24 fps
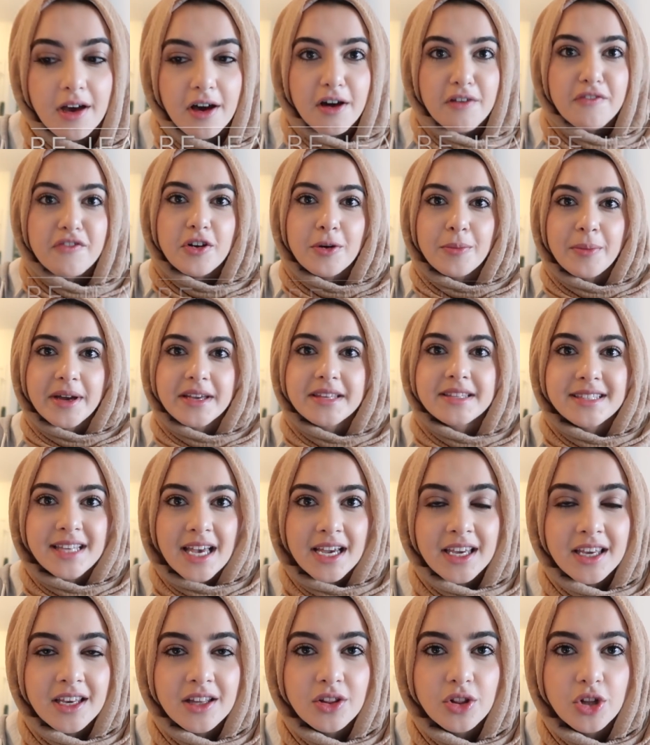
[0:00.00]
For my
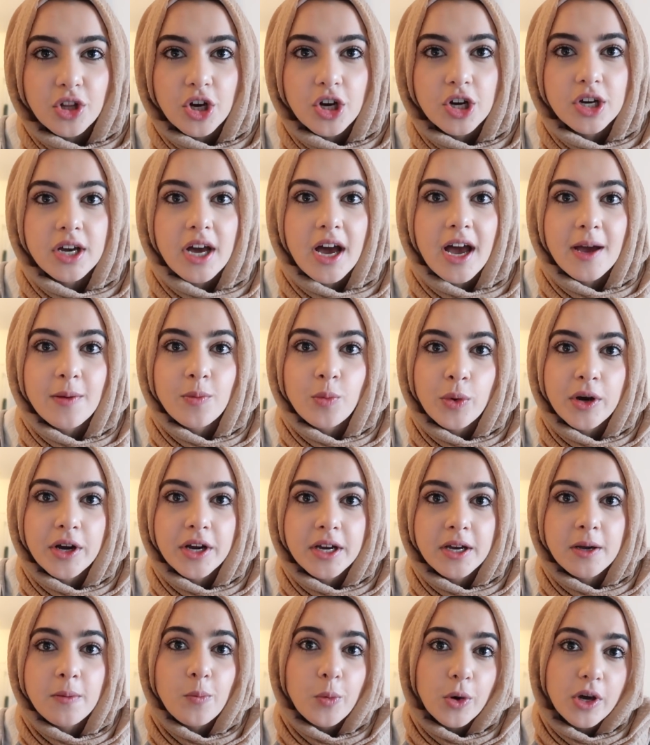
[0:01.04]
second look, I'm
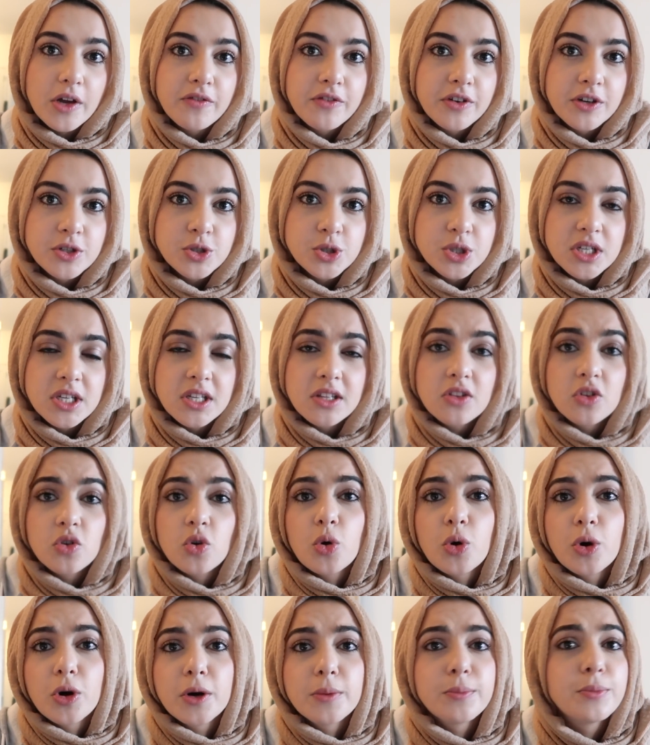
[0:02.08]
wearing boyfriend jeans
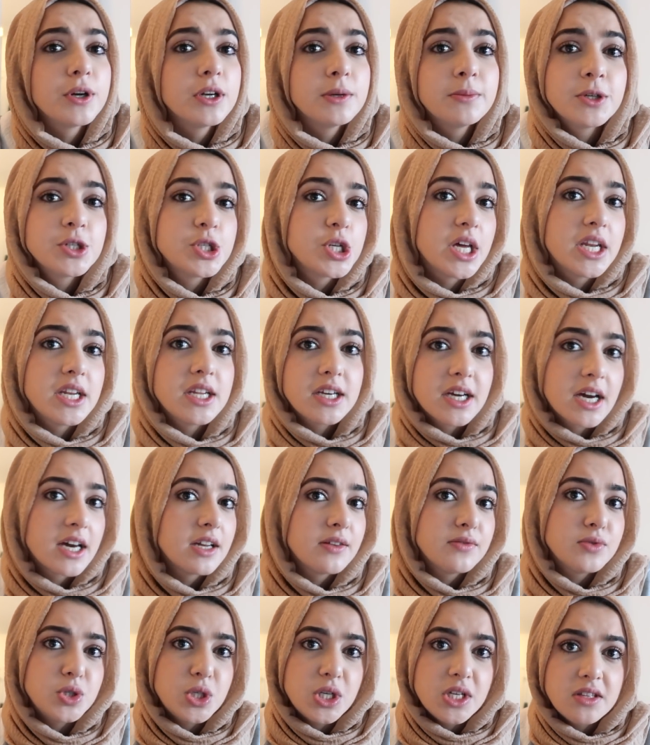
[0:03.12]
or pretty much any kind
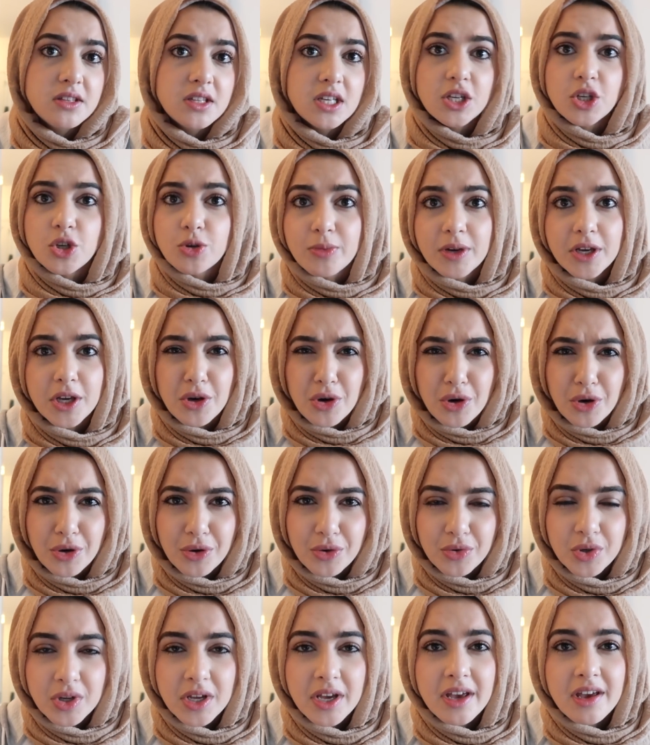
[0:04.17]
of jeans that you may
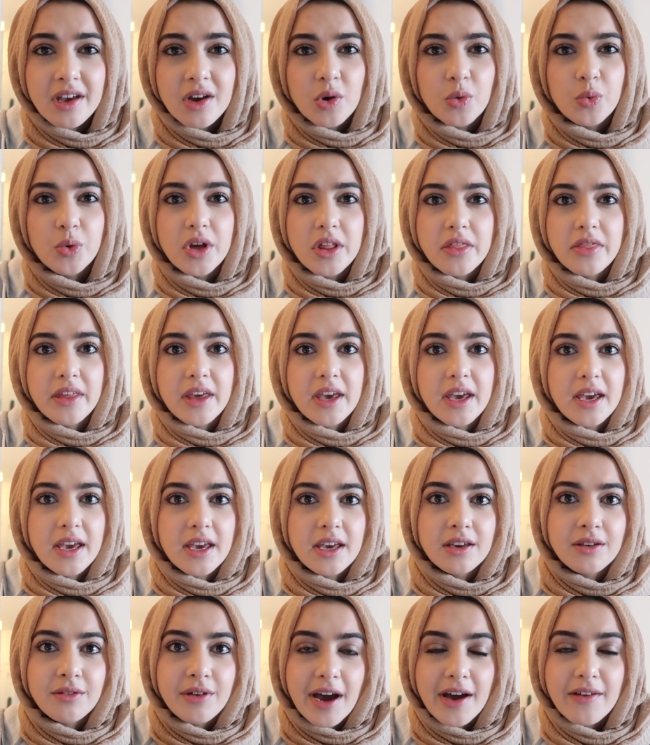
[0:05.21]
own with
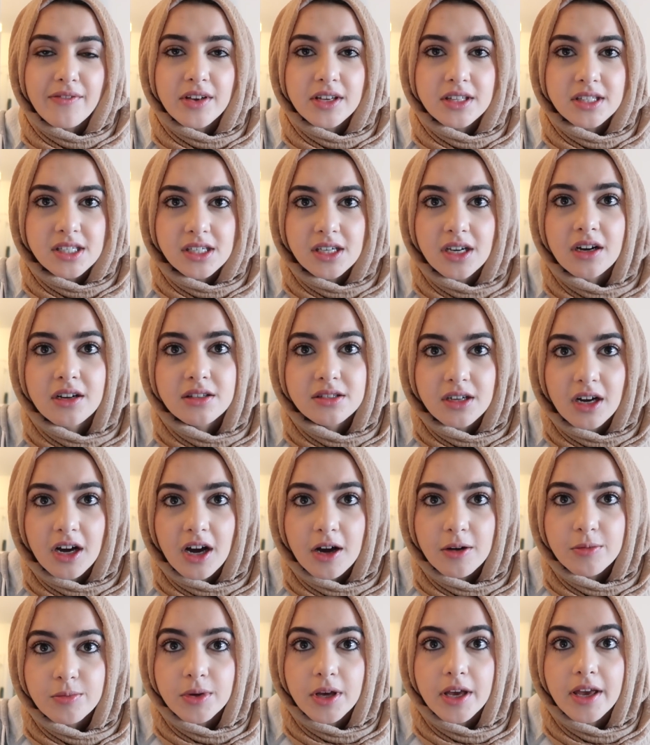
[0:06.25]
a graphic tee on
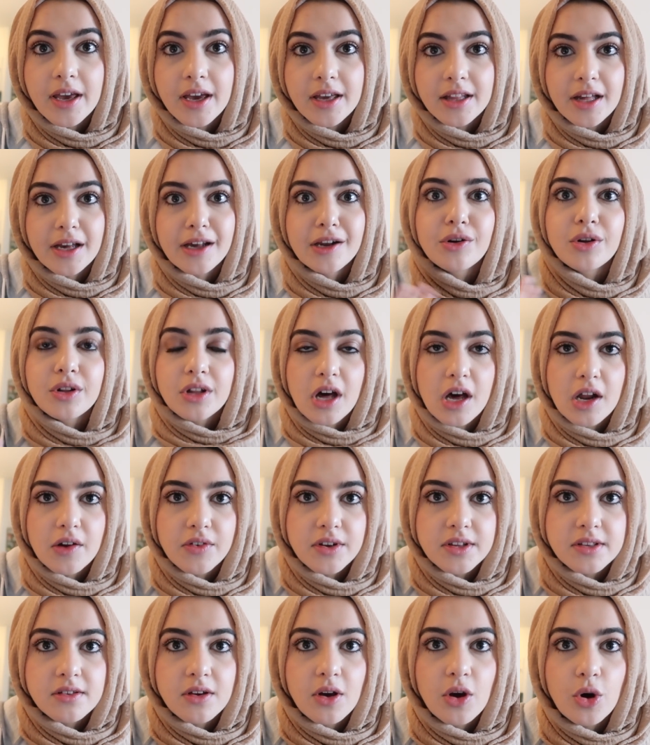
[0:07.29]
top. And I know a lot of
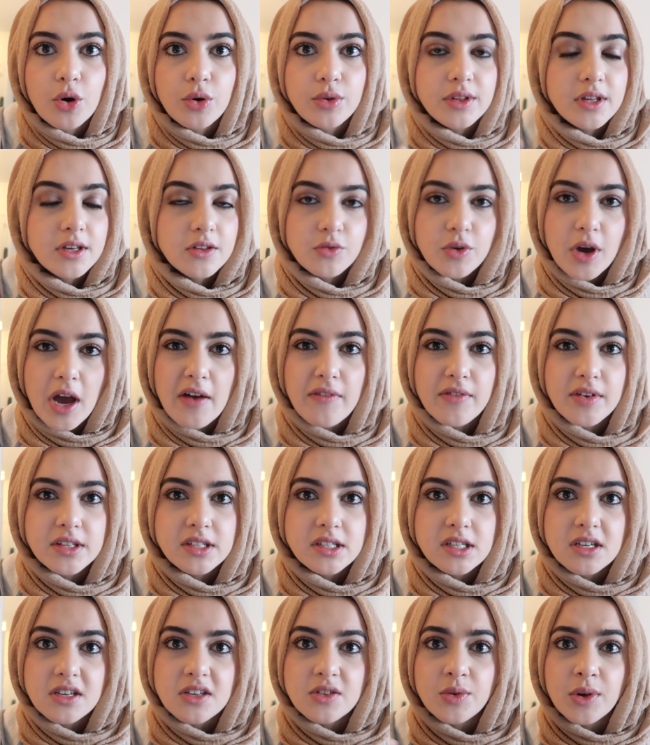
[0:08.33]
us own these graphic
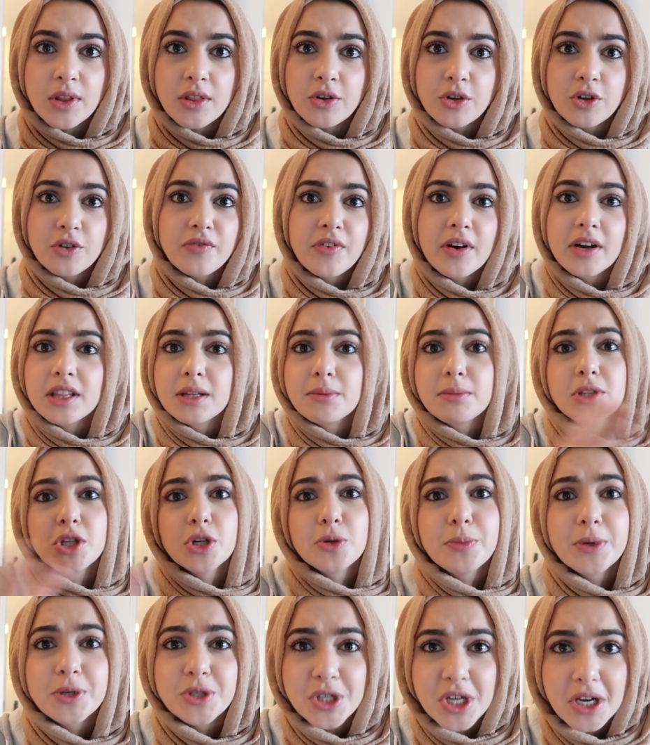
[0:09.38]
tees, whether you find them in your
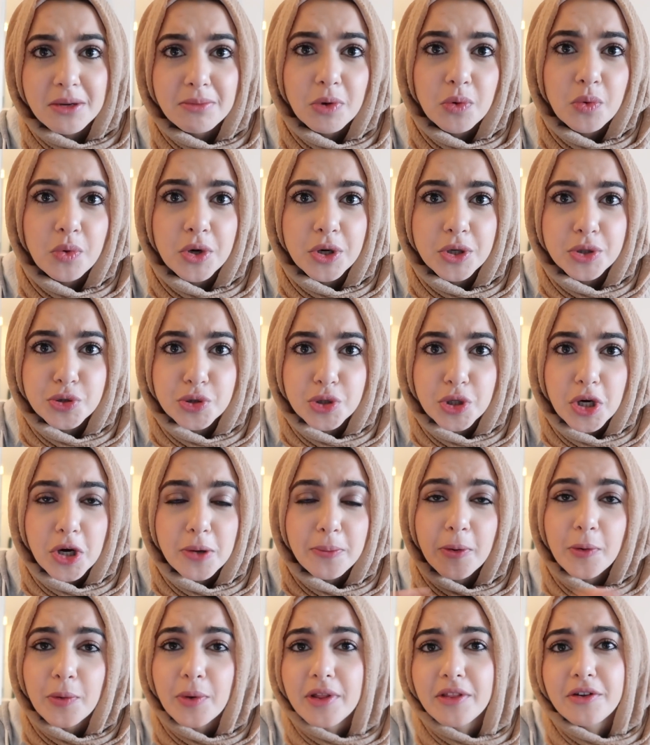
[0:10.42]
pajama wardrobe
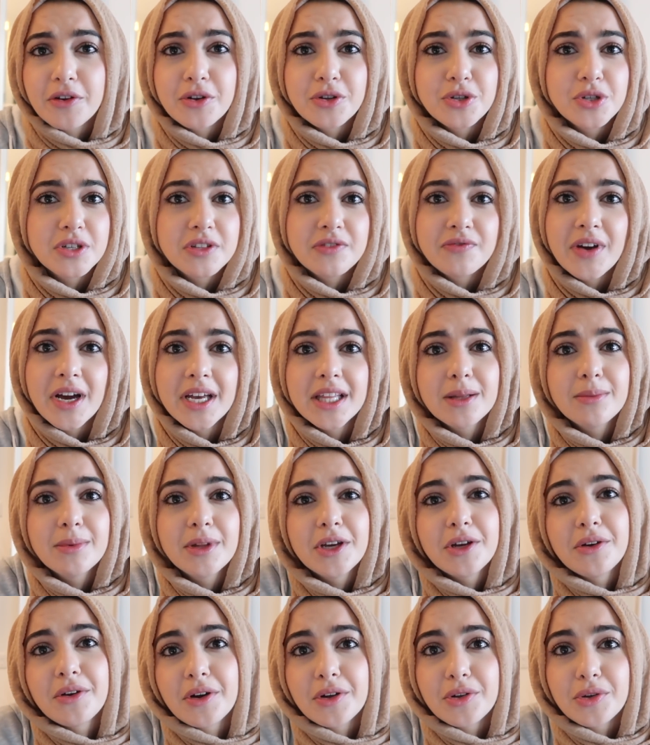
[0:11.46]
or whether you just find them
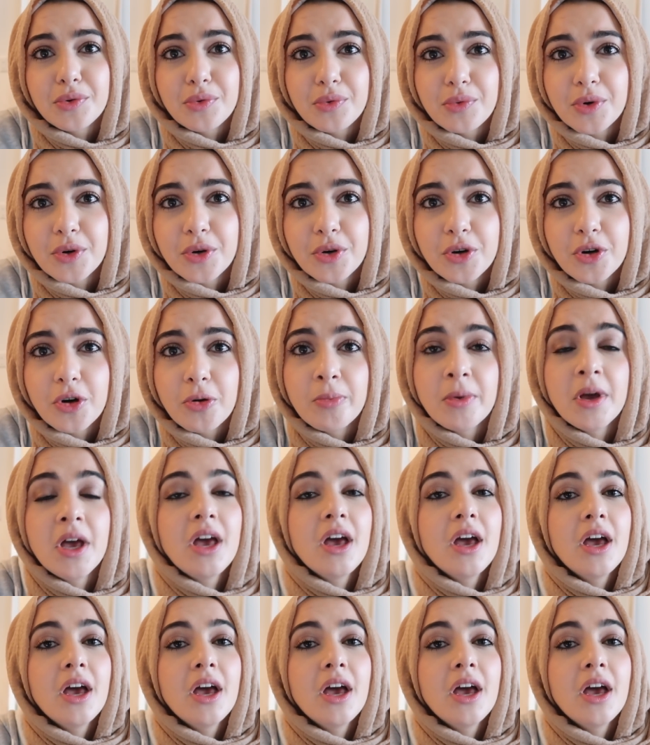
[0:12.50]
laying around your room.